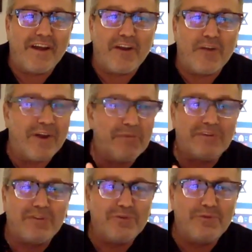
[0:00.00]
Are you able
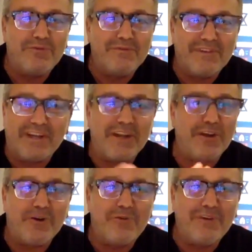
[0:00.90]
to let it
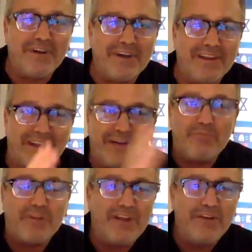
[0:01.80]
go and let it
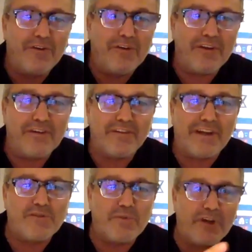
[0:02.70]
be? Or are there
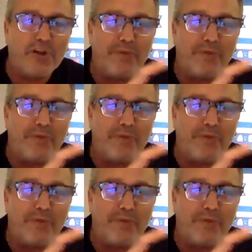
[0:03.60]
times you want to go